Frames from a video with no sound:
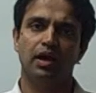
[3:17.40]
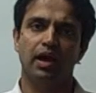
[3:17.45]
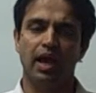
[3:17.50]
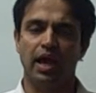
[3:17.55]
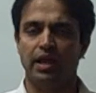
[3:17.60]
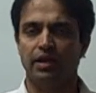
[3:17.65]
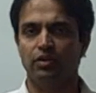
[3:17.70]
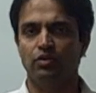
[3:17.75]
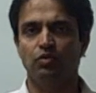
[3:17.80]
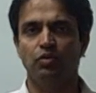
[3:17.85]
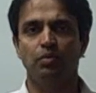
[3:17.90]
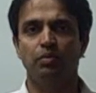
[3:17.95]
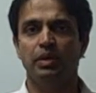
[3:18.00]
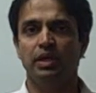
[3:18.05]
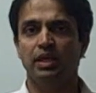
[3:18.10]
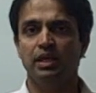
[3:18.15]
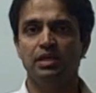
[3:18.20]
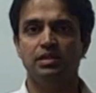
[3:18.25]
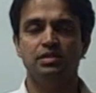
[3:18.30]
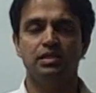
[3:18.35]
and it will be
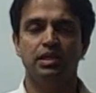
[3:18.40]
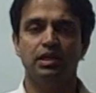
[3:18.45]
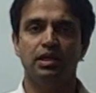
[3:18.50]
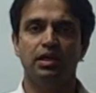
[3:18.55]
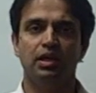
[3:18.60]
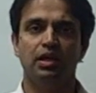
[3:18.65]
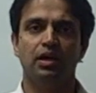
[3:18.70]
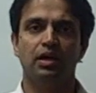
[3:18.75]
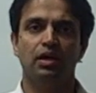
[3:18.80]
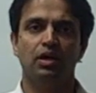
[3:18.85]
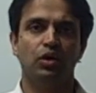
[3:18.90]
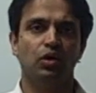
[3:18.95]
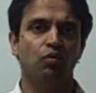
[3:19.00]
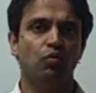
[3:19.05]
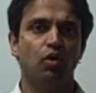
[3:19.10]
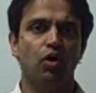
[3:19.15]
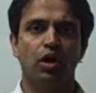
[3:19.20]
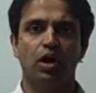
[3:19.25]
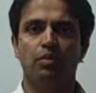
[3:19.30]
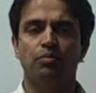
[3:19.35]
easy to
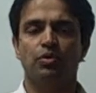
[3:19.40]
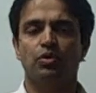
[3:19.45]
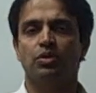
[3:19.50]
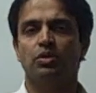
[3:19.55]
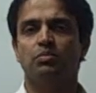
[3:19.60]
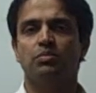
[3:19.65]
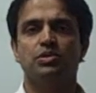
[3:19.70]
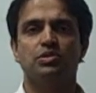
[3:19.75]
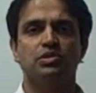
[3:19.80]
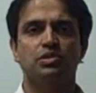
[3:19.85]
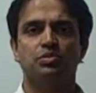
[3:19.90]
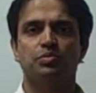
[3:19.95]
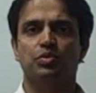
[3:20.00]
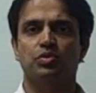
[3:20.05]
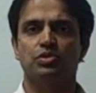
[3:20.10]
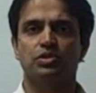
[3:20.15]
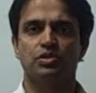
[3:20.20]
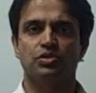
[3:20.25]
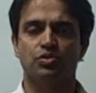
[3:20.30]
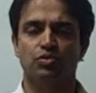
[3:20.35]
walk up to the business
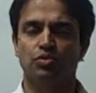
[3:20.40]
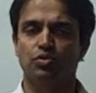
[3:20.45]
process